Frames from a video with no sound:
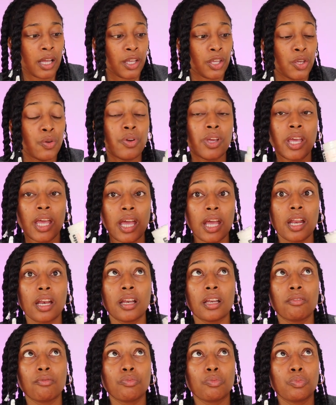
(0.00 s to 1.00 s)
you
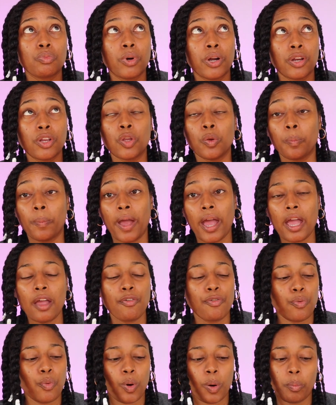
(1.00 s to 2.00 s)
get what you pay
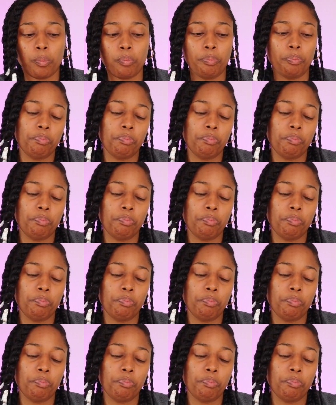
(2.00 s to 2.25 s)
for,